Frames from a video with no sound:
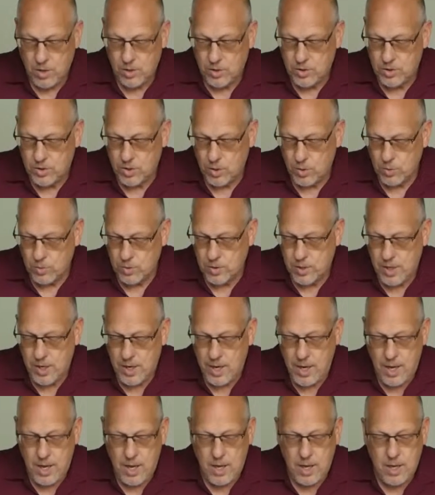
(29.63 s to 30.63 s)
So
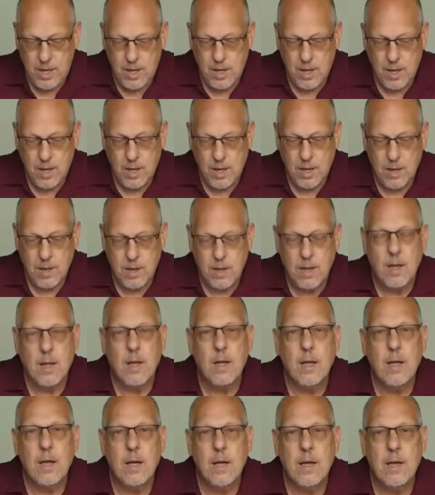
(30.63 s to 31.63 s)
today, I
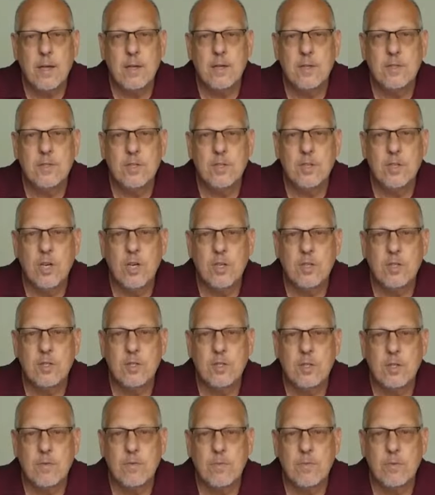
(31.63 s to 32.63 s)
had a
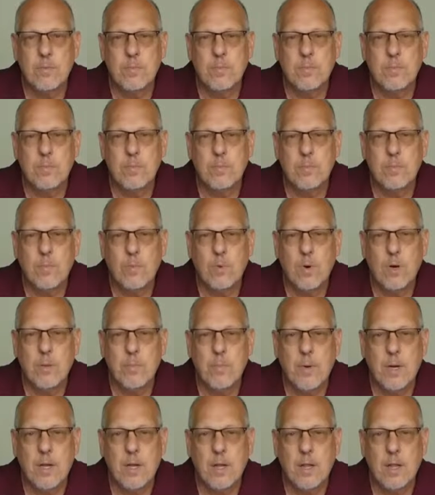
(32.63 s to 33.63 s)
suggestion from one of
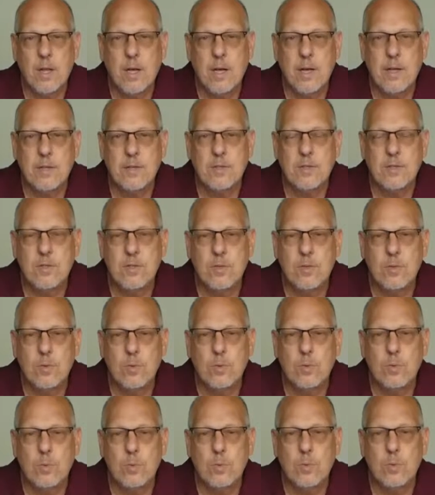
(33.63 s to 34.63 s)
my clients
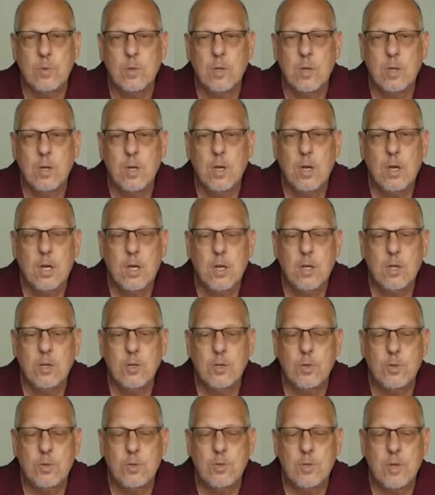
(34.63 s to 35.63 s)
to
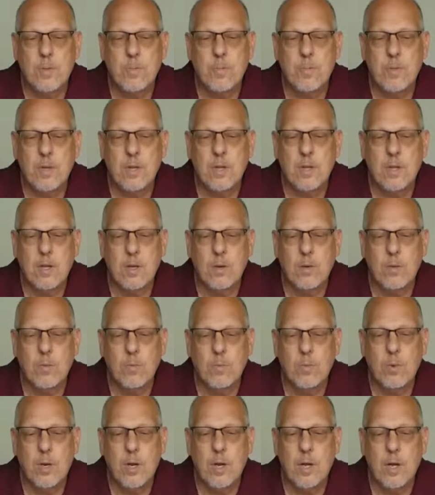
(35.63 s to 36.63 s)
do something that
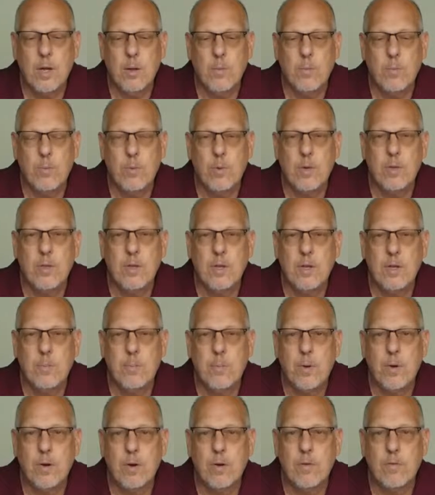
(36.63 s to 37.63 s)
would help with the
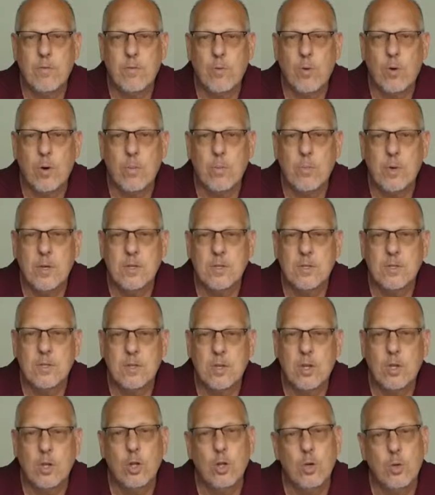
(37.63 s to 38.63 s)

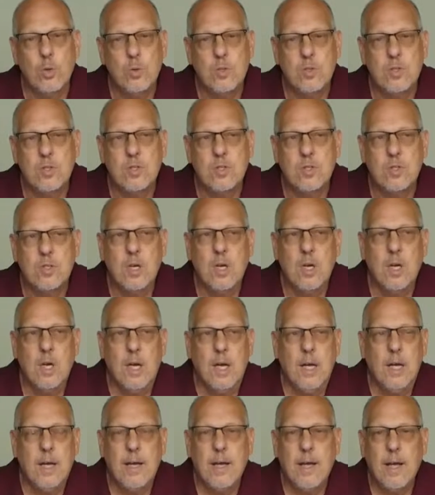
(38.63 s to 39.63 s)
piriformis, glutes,
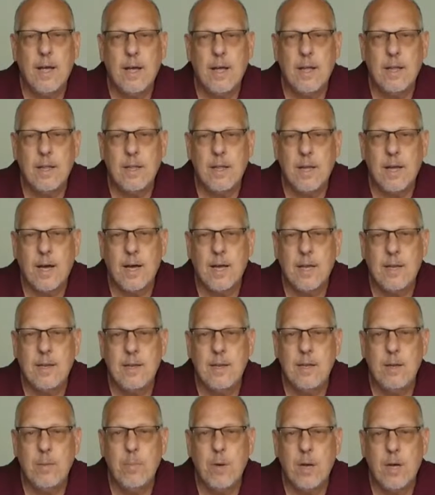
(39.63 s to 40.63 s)
and the
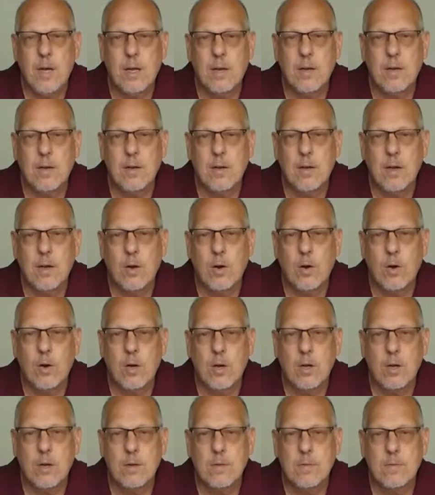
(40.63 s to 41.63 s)
IT band
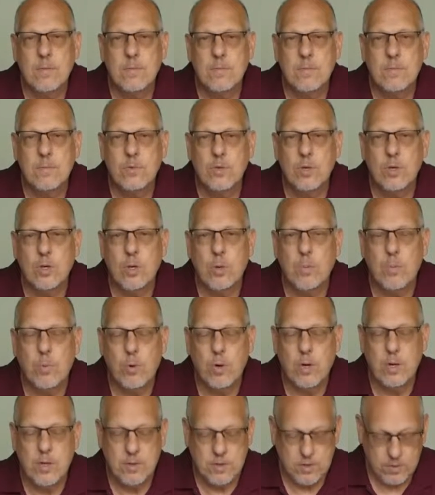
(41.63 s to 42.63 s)
area, trigger
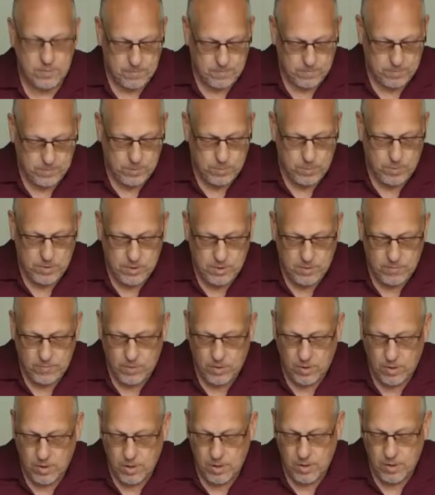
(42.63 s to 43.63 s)
points
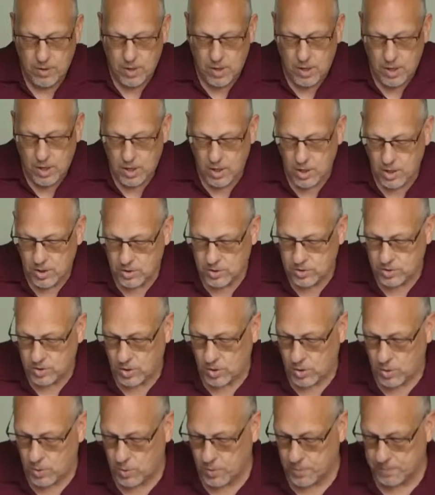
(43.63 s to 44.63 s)
specifically.
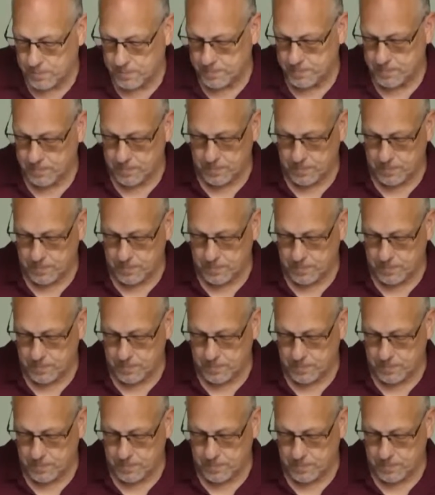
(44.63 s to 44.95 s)
So